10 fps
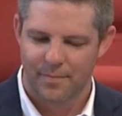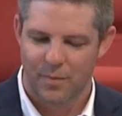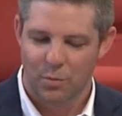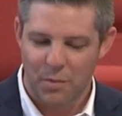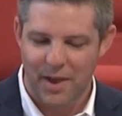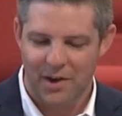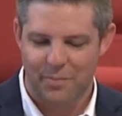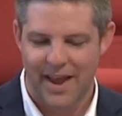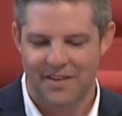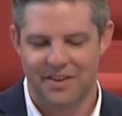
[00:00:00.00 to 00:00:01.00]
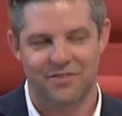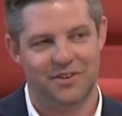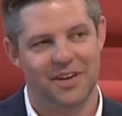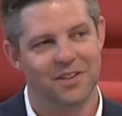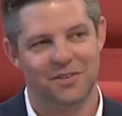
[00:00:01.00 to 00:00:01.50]
We'd better pay
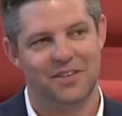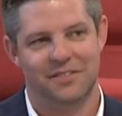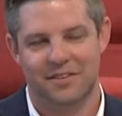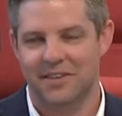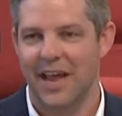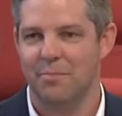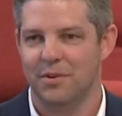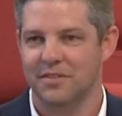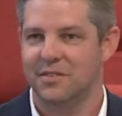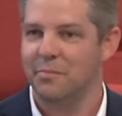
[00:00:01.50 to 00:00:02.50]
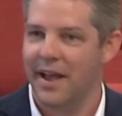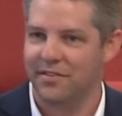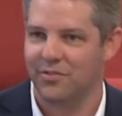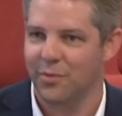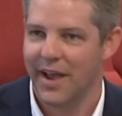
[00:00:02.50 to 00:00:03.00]
attention and look to his example as the
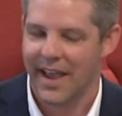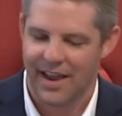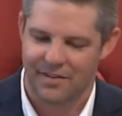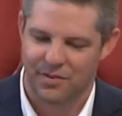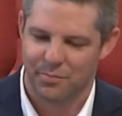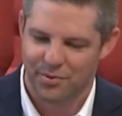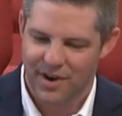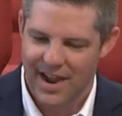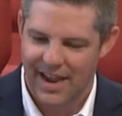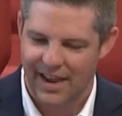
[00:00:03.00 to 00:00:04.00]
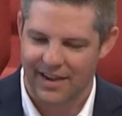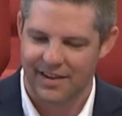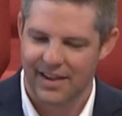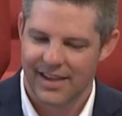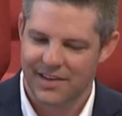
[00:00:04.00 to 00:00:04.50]
best way to pray
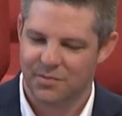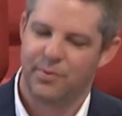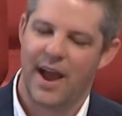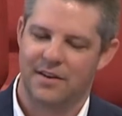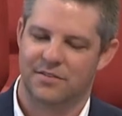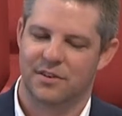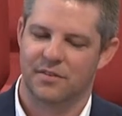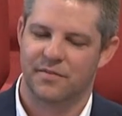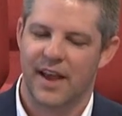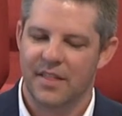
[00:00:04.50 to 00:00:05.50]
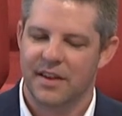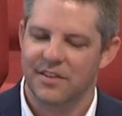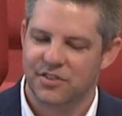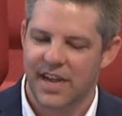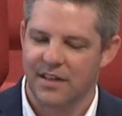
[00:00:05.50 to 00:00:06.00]
and to practice our faith. And I
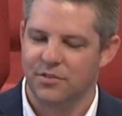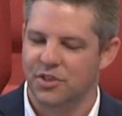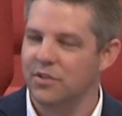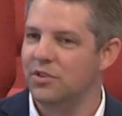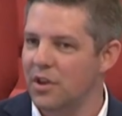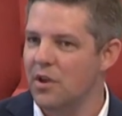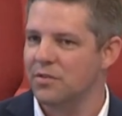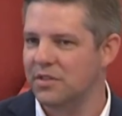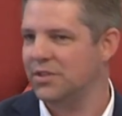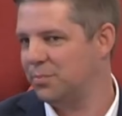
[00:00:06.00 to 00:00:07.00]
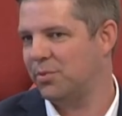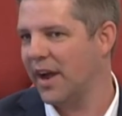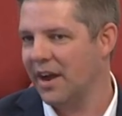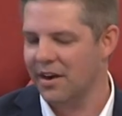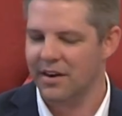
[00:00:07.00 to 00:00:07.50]
challenge you to use this
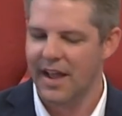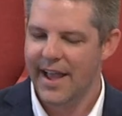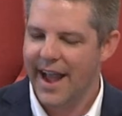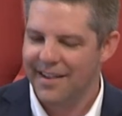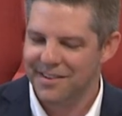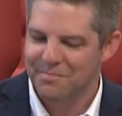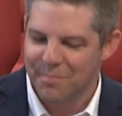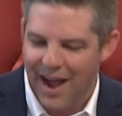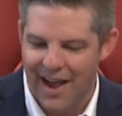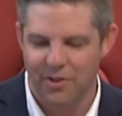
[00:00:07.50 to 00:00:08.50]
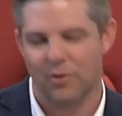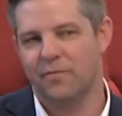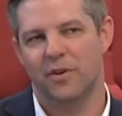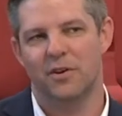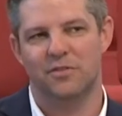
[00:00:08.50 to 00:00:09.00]
prayer as a model
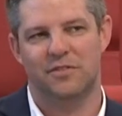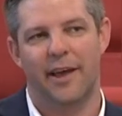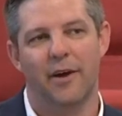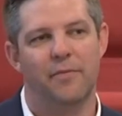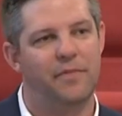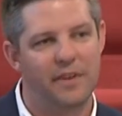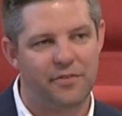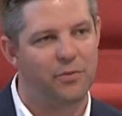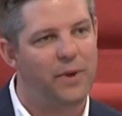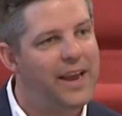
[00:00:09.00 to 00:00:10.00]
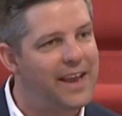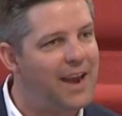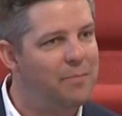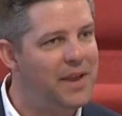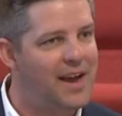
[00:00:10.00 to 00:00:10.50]
for yourself this week
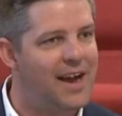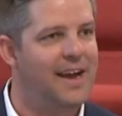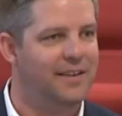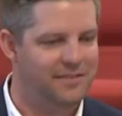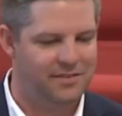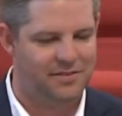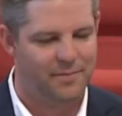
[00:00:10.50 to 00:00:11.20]
and beyond.